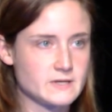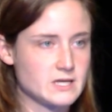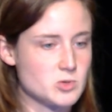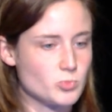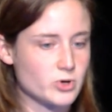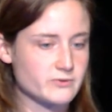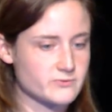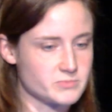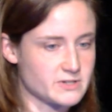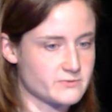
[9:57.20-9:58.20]
input
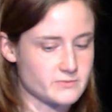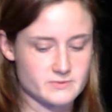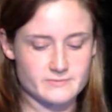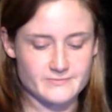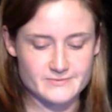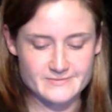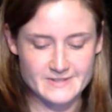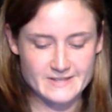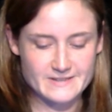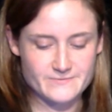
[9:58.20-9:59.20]
from
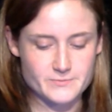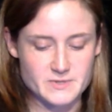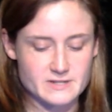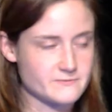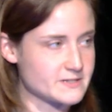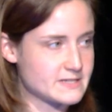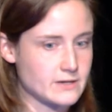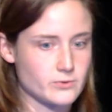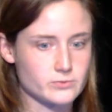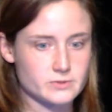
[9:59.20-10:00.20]
the different
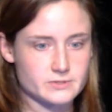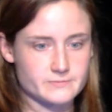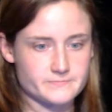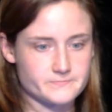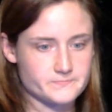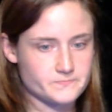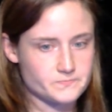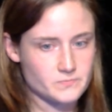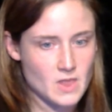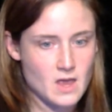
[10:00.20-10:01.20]
stakeholders.
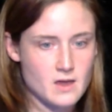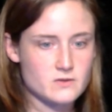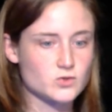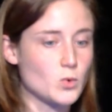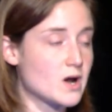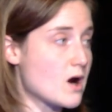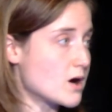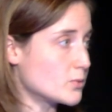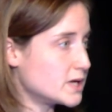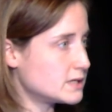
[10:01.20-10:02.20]
So where
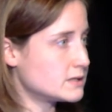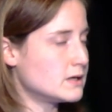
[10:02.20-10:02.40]
are we?